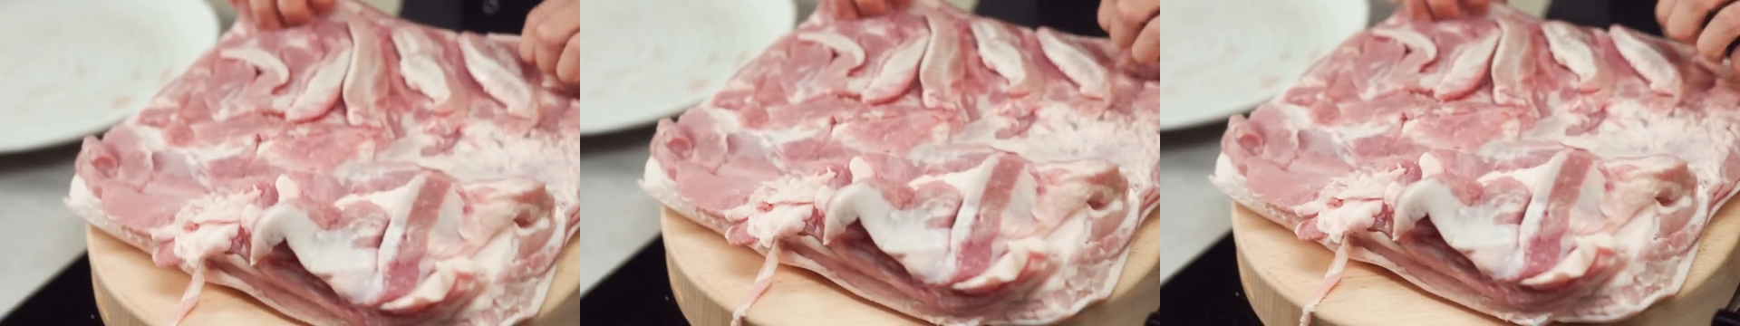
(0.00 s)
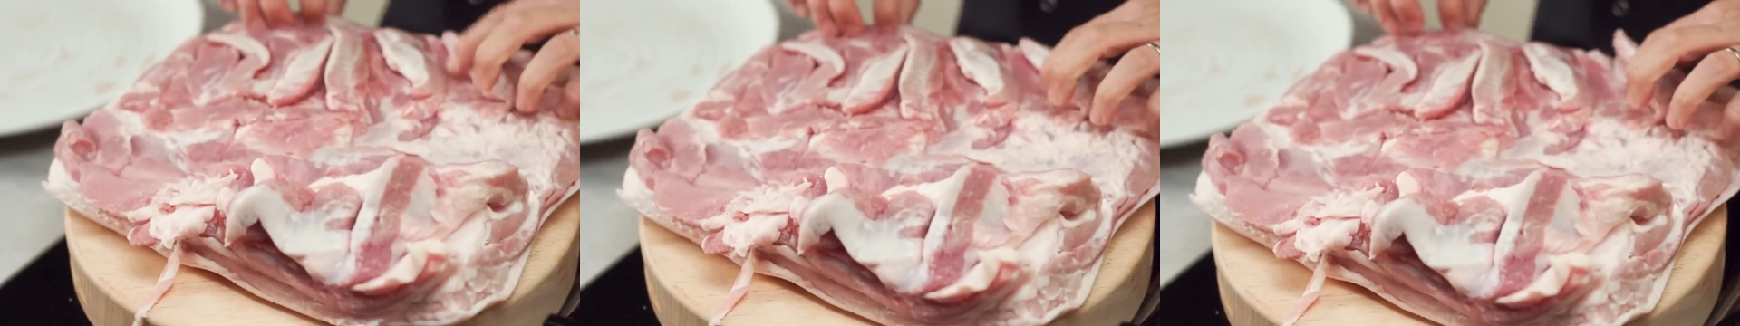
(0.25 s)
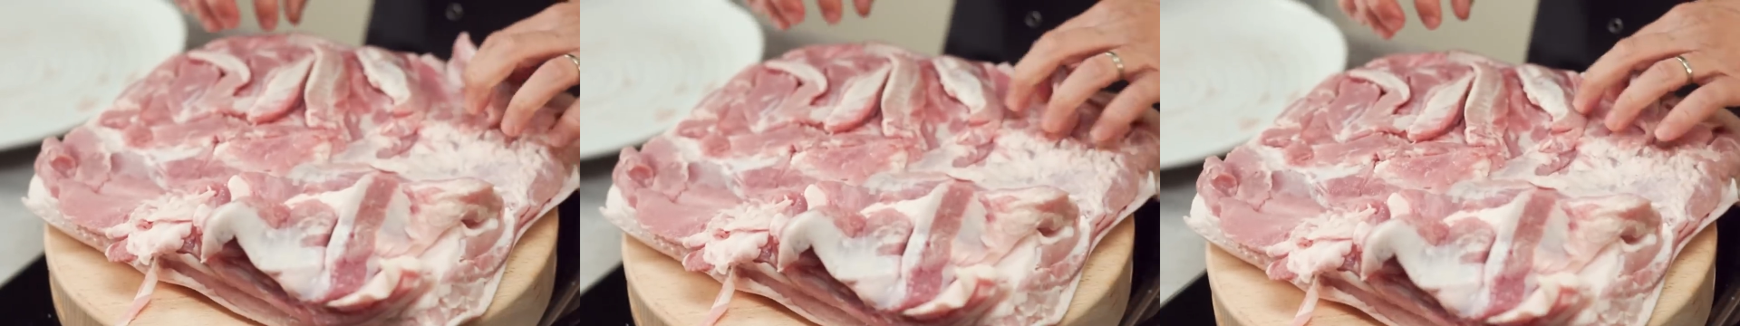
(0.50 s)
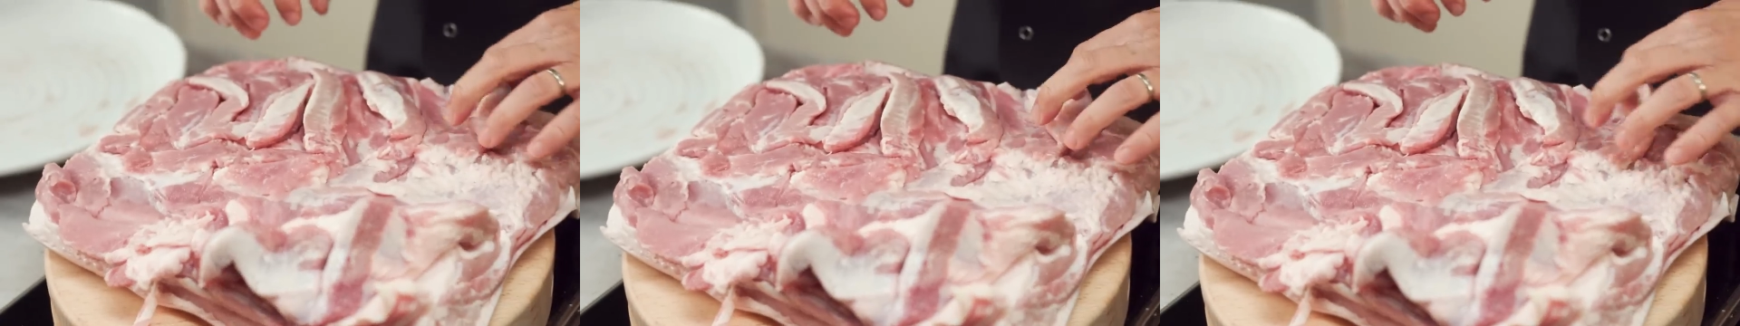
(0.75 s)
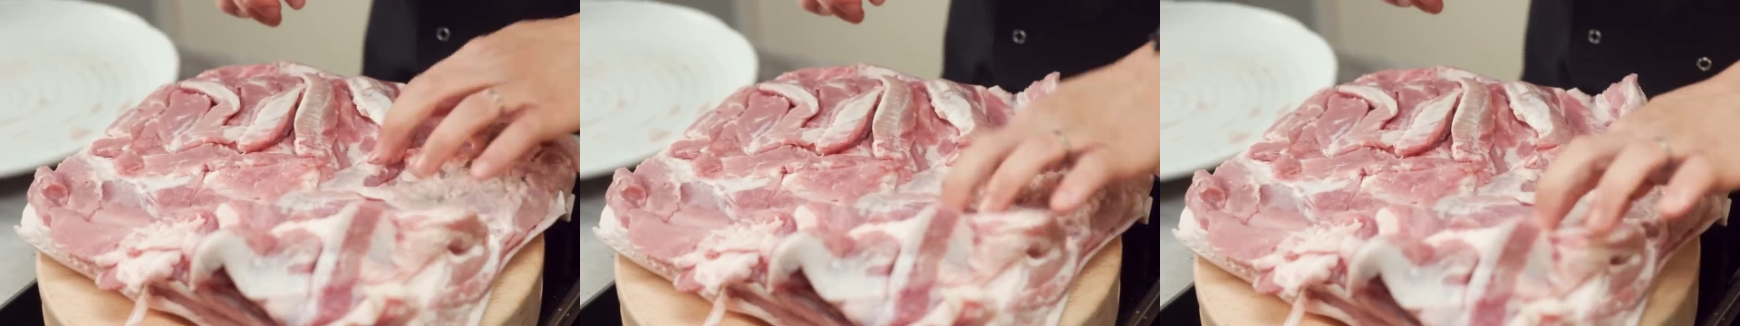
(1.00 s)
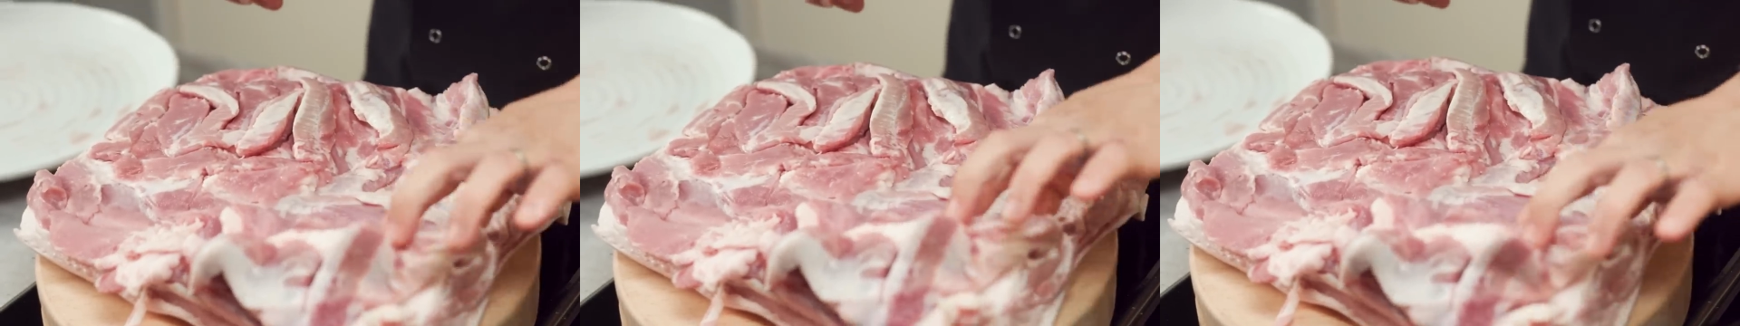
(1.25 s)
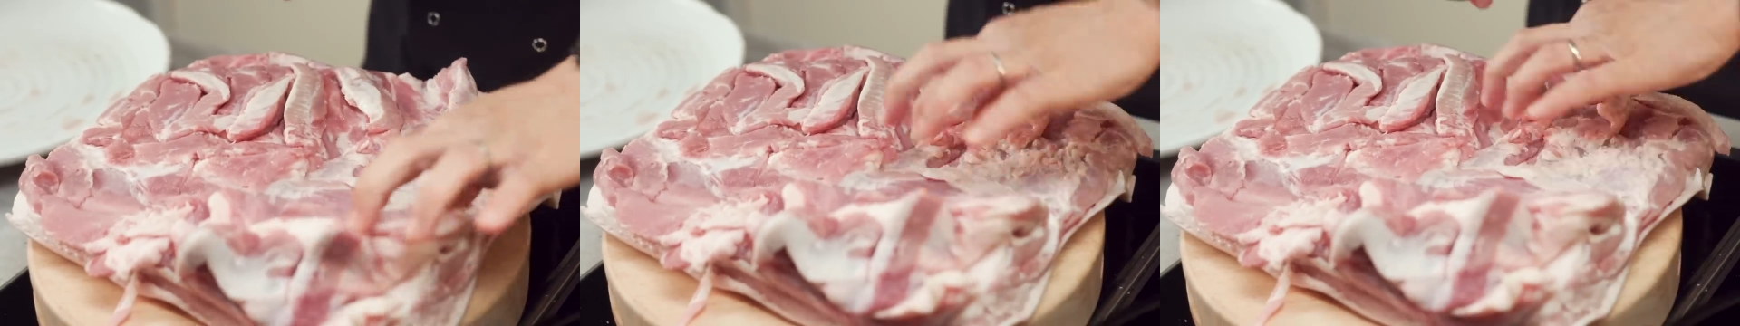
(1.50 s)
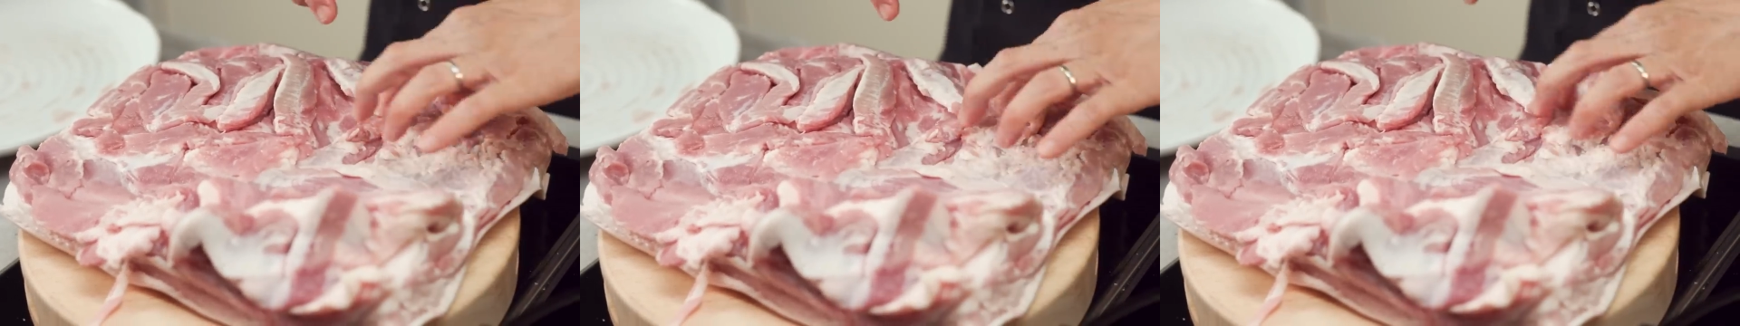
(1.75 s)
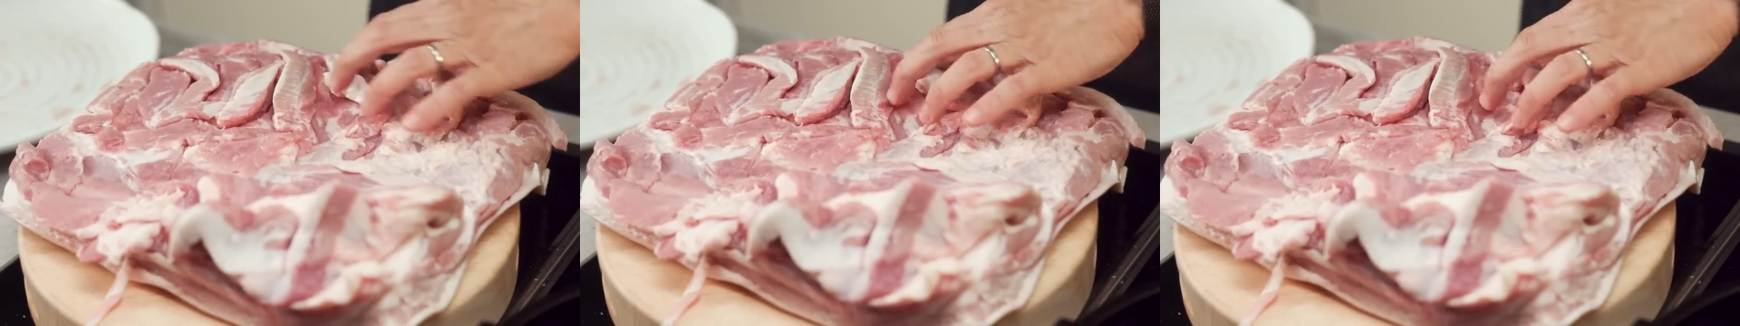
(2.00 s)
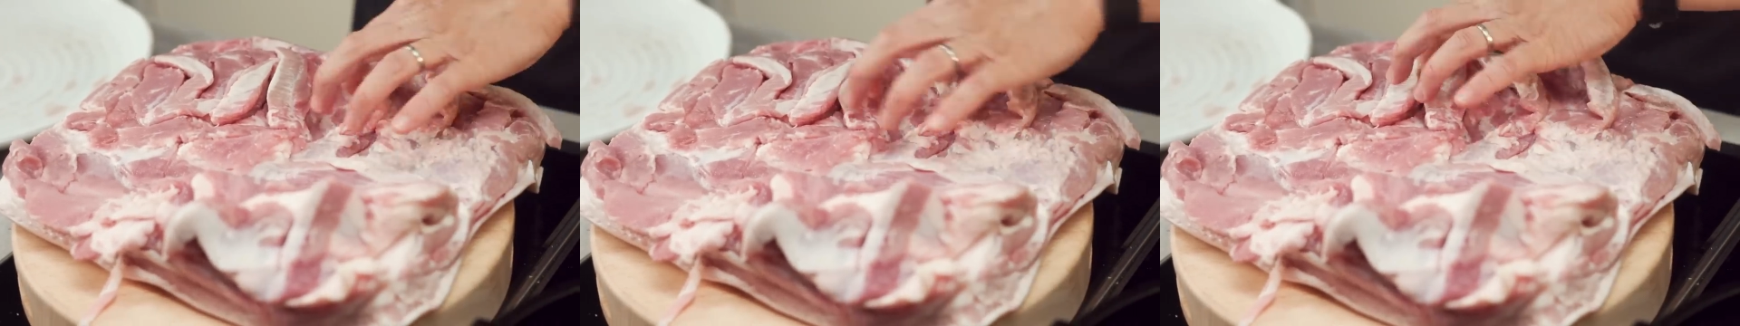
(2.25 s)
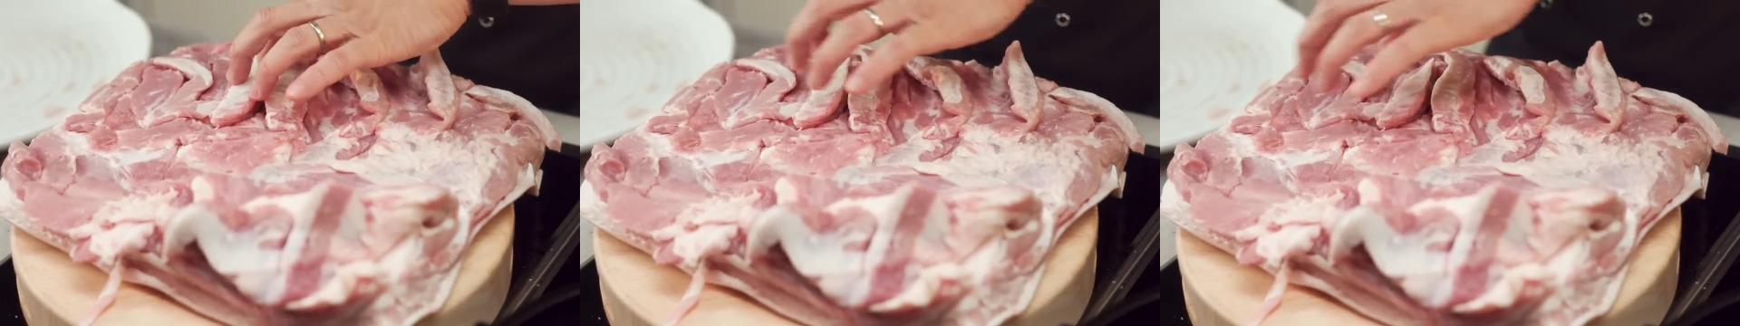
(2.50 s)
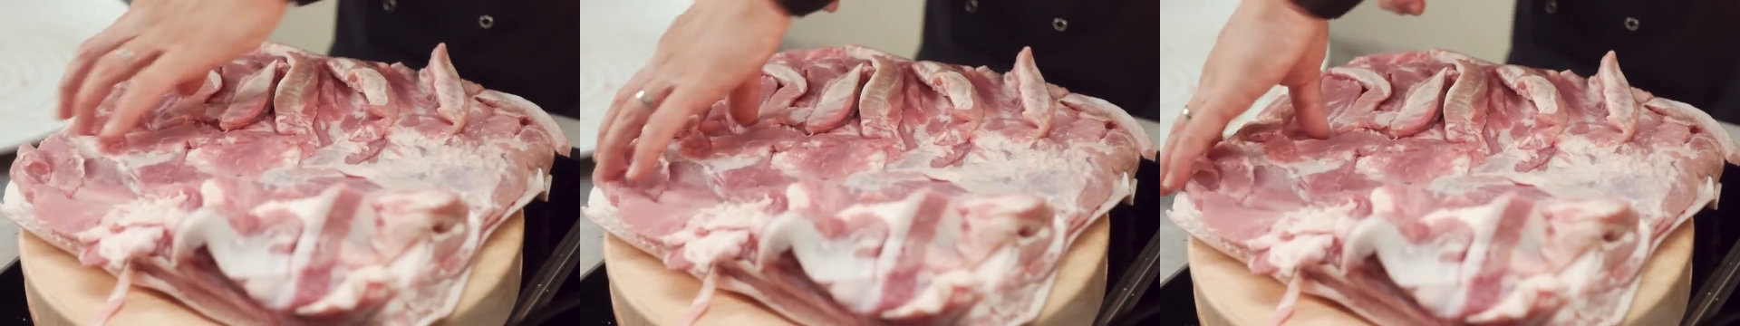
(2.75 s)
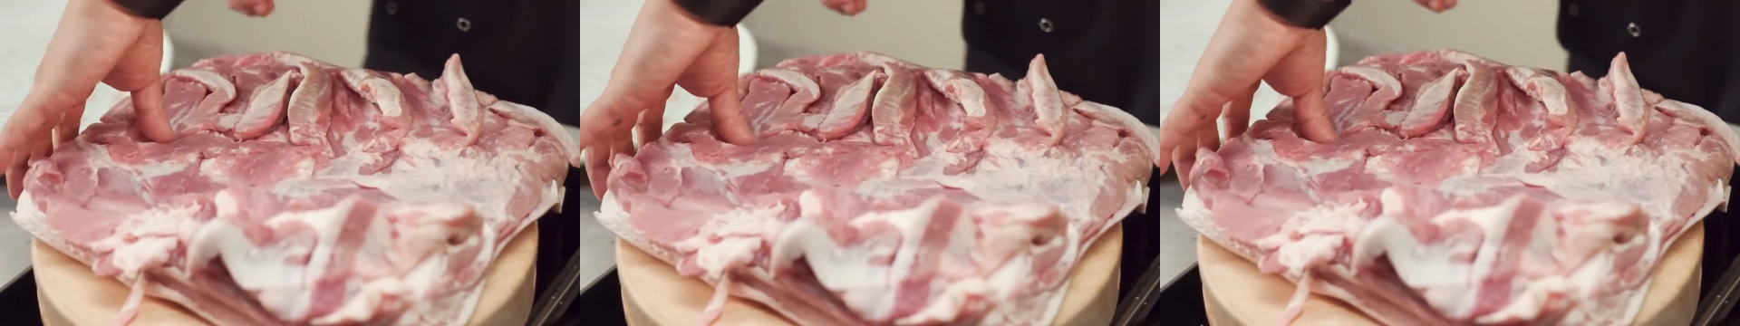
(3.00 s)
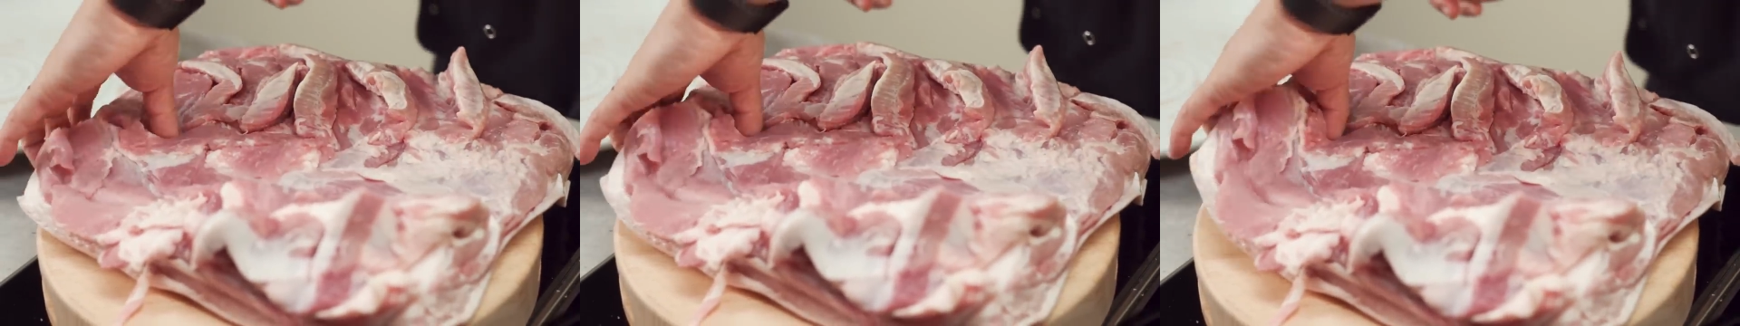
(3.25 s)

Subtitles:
Nobody's mouth can be seen.